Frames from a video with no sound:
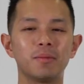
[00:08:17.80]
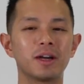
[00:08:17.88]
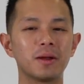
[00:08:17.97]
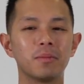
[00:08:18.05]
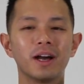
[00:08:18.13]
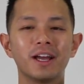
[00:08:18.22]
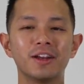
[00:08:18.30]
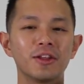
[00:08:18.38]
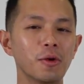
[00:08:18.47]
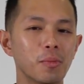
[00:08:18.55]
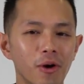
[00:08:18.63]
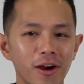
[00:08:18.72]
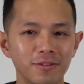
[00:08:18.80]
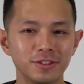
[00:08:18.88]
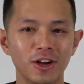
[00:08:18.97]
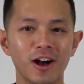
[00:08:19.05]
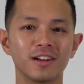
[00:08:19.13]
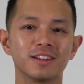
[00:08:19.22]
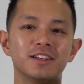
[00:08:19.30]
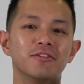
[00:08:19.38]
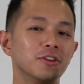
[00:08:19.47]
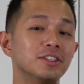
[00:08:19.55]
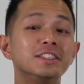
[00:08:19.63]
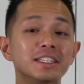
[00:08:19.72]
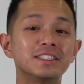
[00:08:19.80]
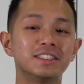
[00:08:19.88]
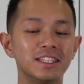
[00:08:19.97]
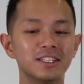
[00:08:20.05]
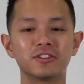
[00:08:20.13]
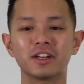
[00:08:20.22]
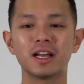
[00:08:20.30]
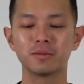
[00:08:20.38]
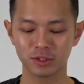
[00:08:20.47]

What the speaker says: not gonna buy another bar of chocolate for 16 grams.